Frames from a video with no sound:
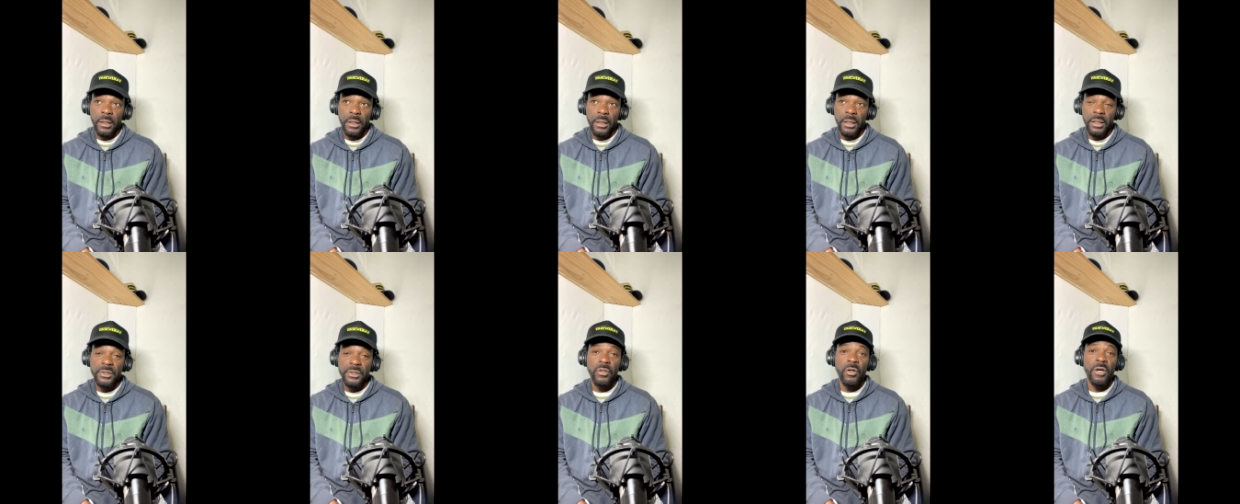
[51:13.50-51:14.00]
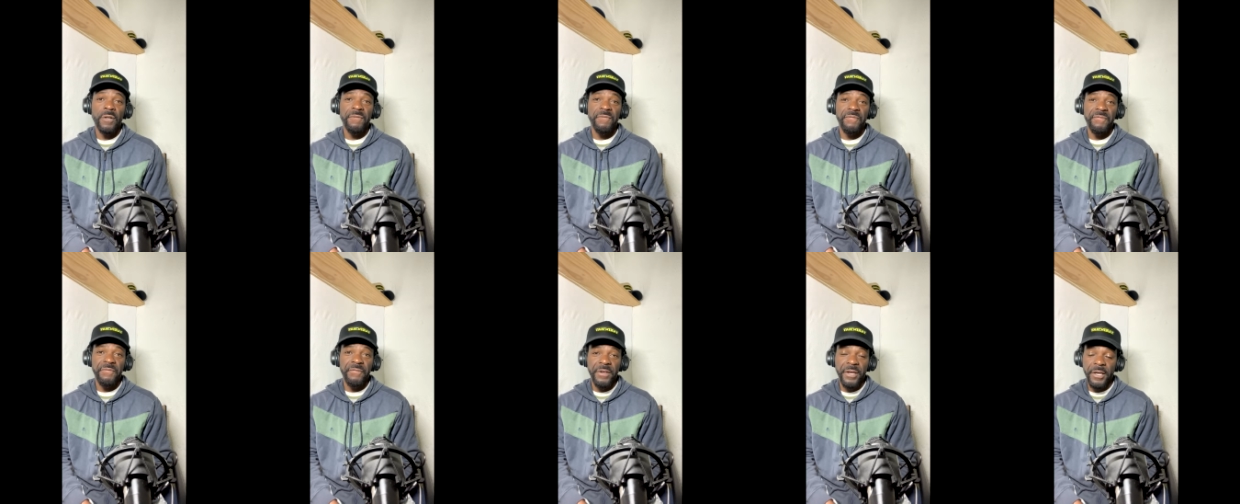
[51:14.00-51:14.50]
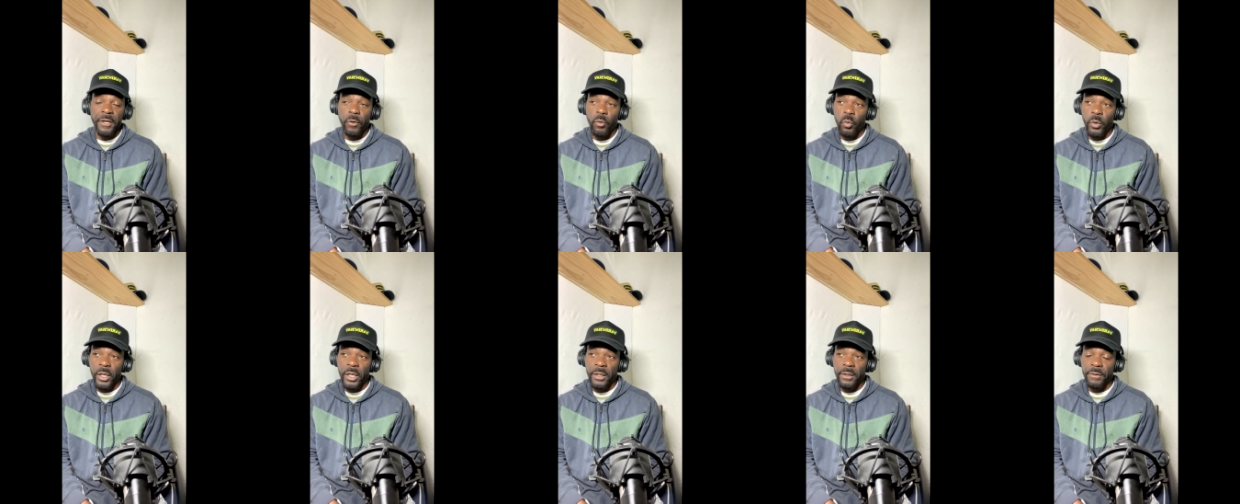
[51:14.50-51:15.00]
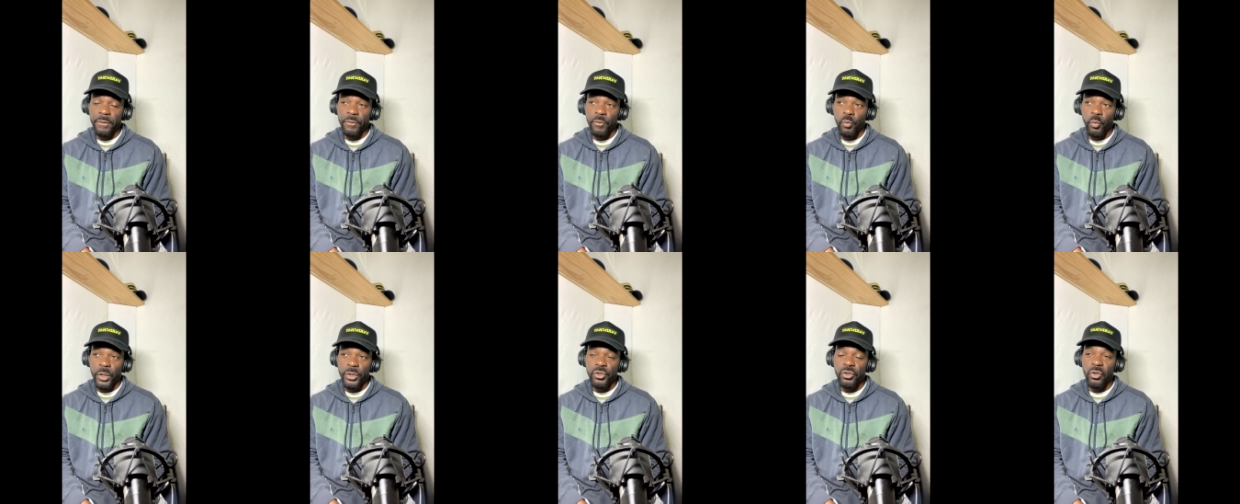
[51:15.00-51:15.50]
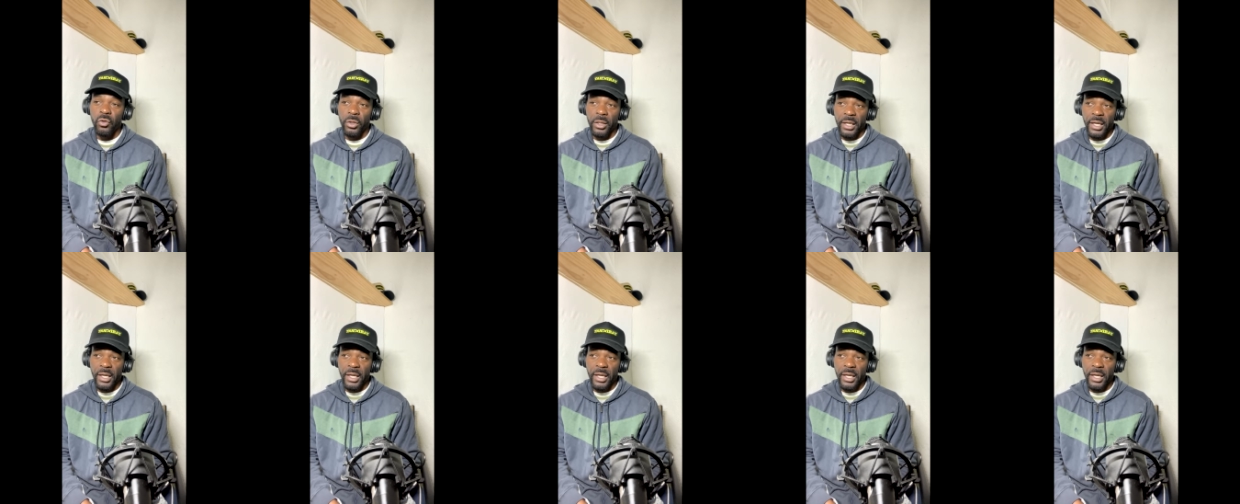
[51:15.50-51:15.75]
It's unfair when you look